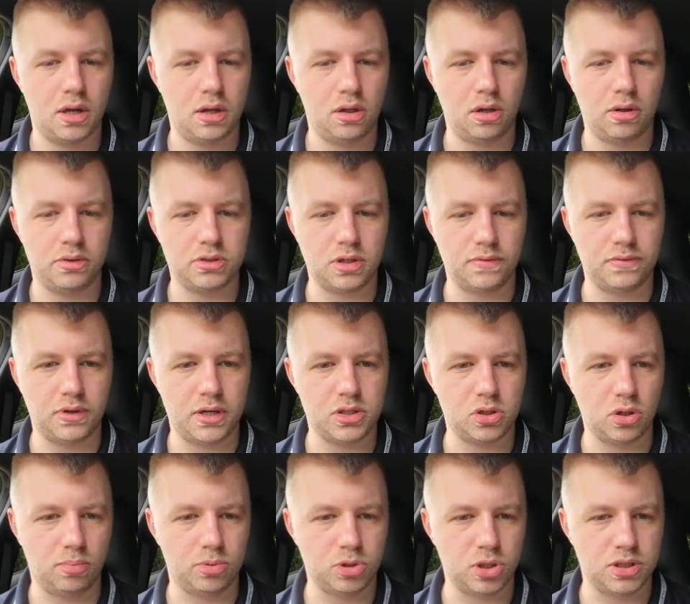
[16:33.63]
Lots of nice
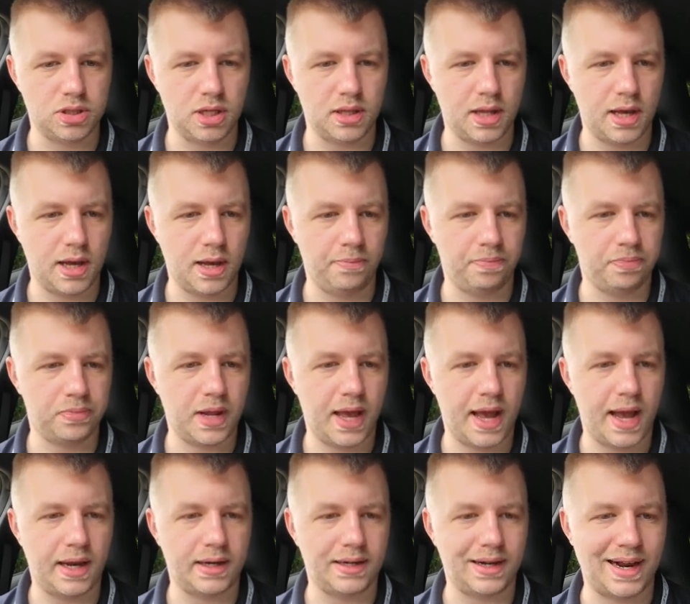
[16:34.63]
options in there.
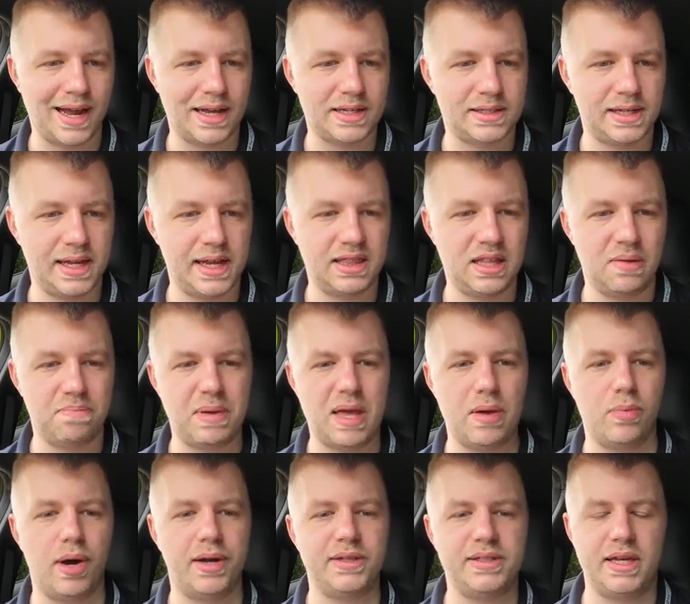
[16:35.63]
And lastly, the
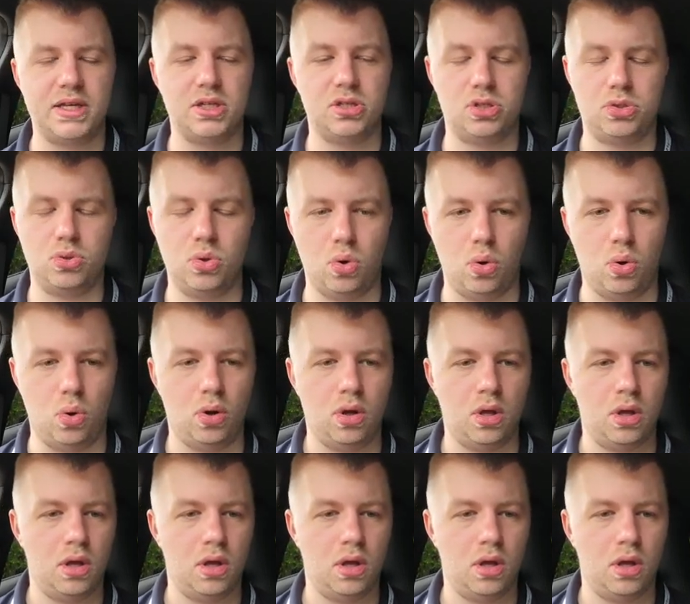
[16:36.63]
BYD store.